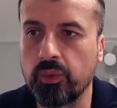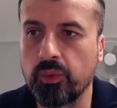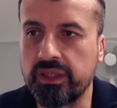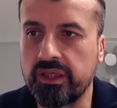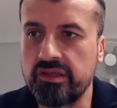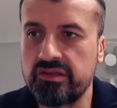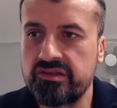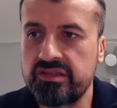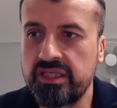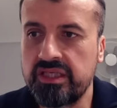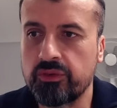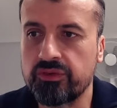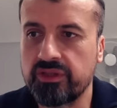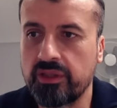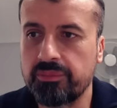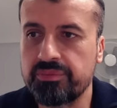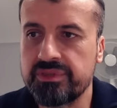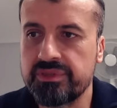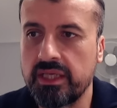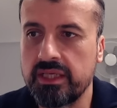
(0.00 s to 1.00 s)
We can see it was
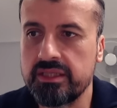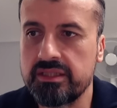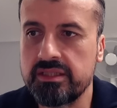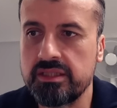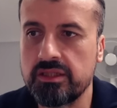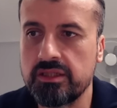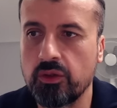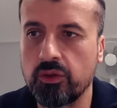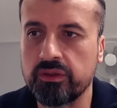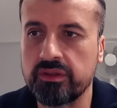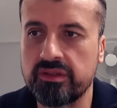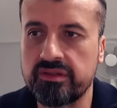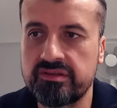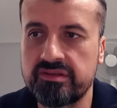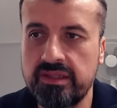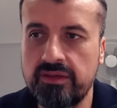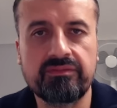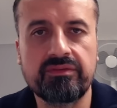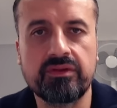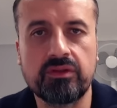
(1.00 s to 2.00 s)
updated on the
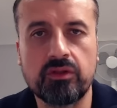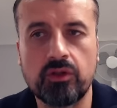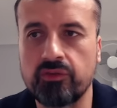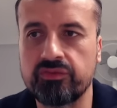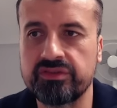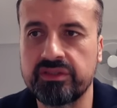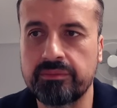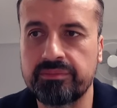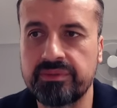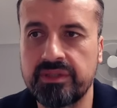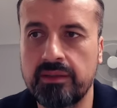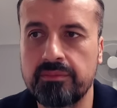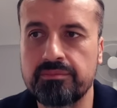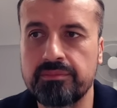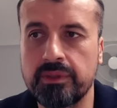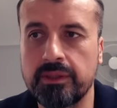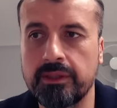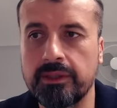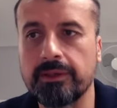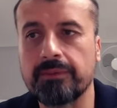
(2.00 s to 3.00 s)
7th of
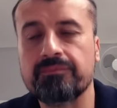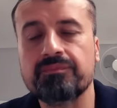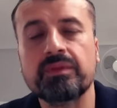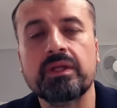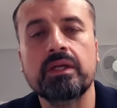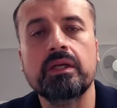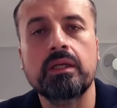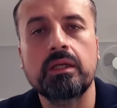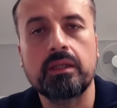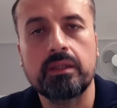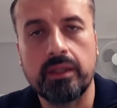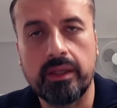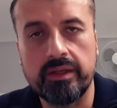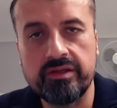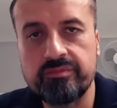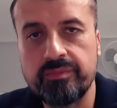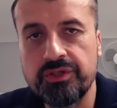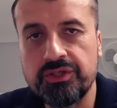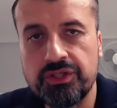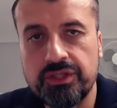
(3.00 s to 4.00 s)
September. Now,
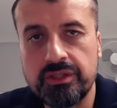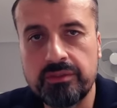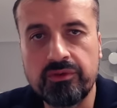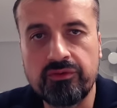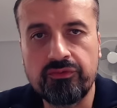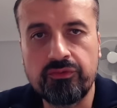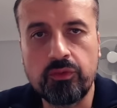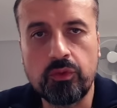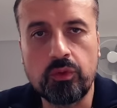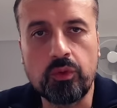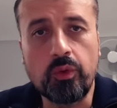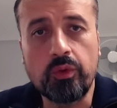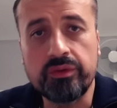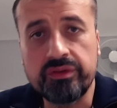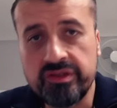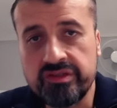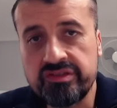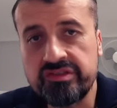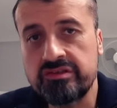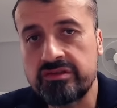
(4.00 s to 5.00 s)
as mentioned before,
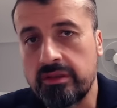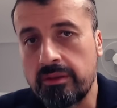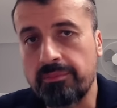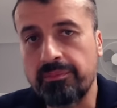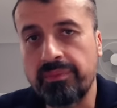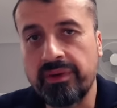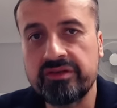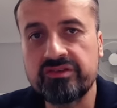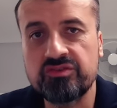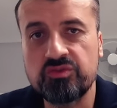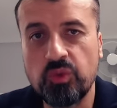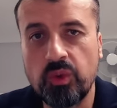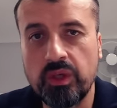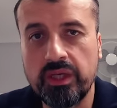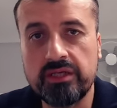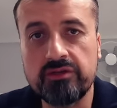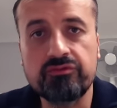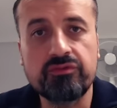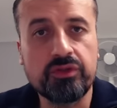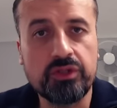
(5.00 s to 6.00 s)
this is the best
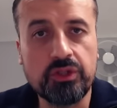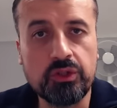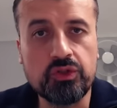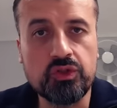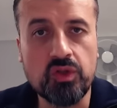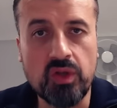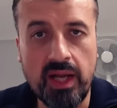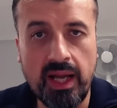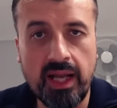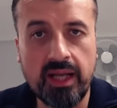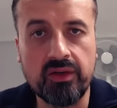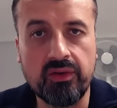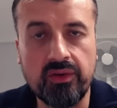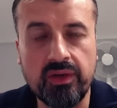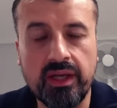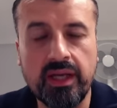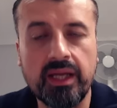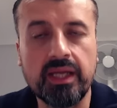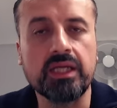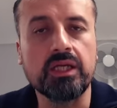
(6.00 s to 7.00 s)
way for you to
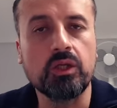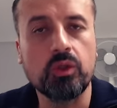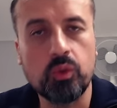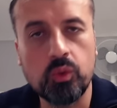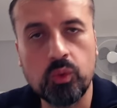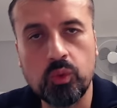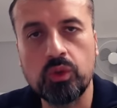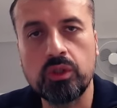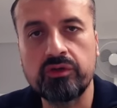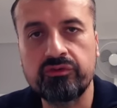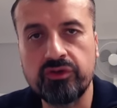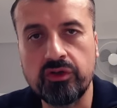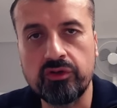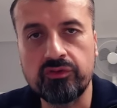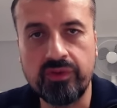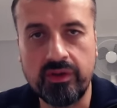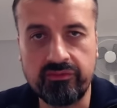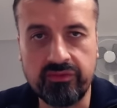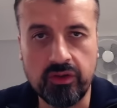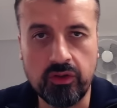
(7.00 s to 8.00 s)
aggregate all of your
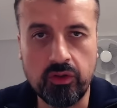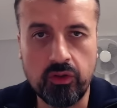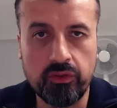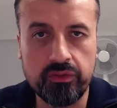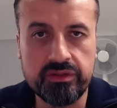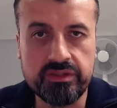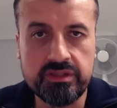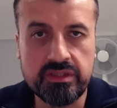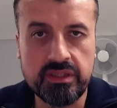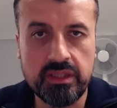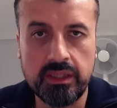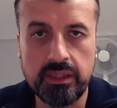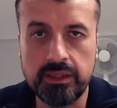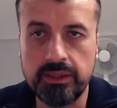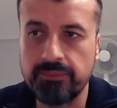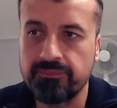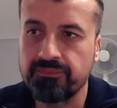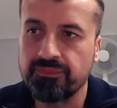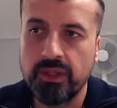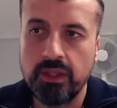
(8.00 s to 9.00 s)
favorite
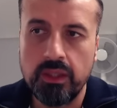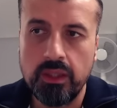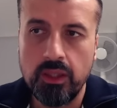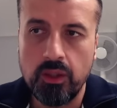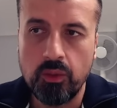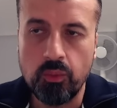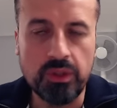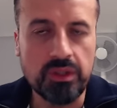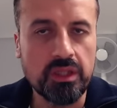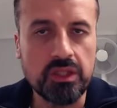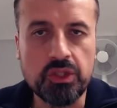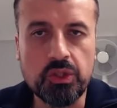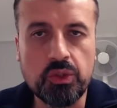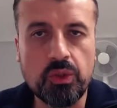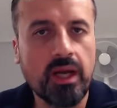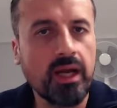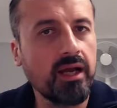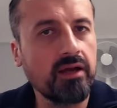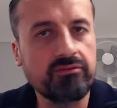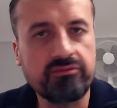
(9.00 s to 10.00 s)
content, whether you
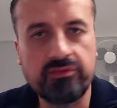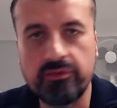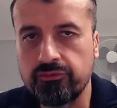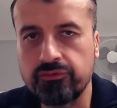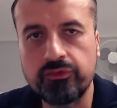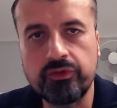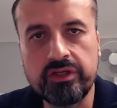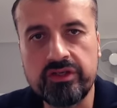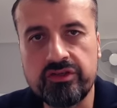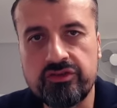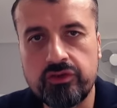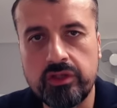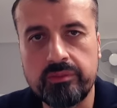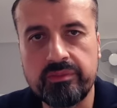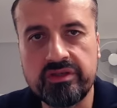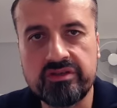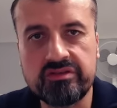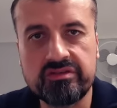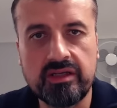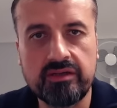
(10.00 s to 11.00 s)
have free
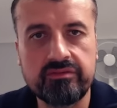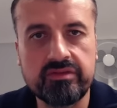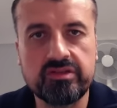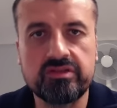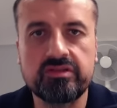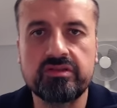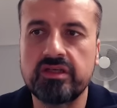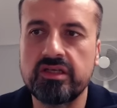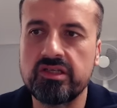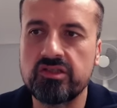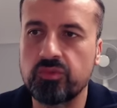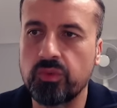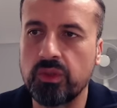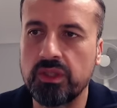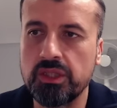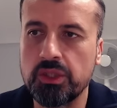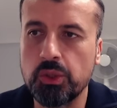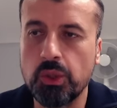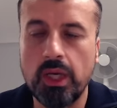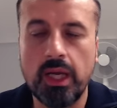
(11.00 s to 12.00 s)
streaming services,
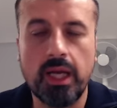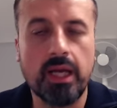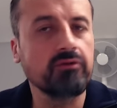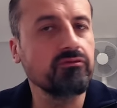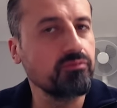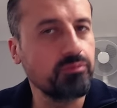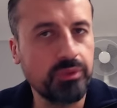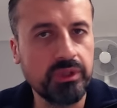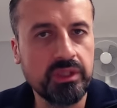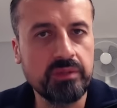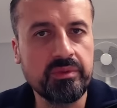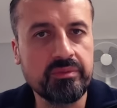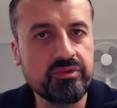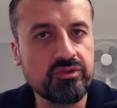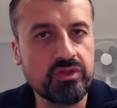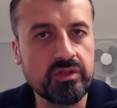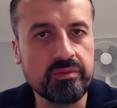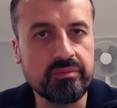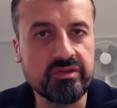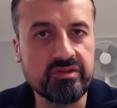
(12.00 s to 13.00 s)
whether you have premium
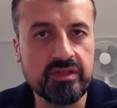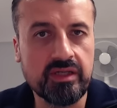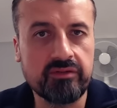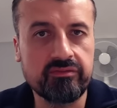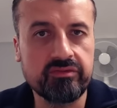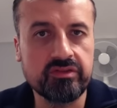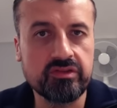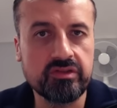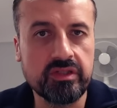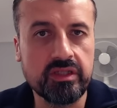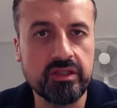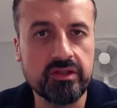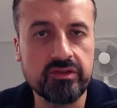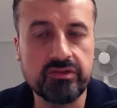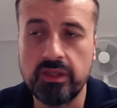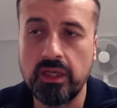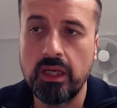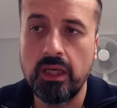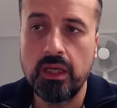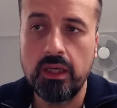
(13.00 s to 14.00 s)
streaming
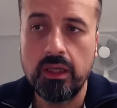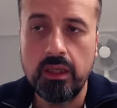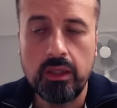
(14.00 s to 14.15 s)
services.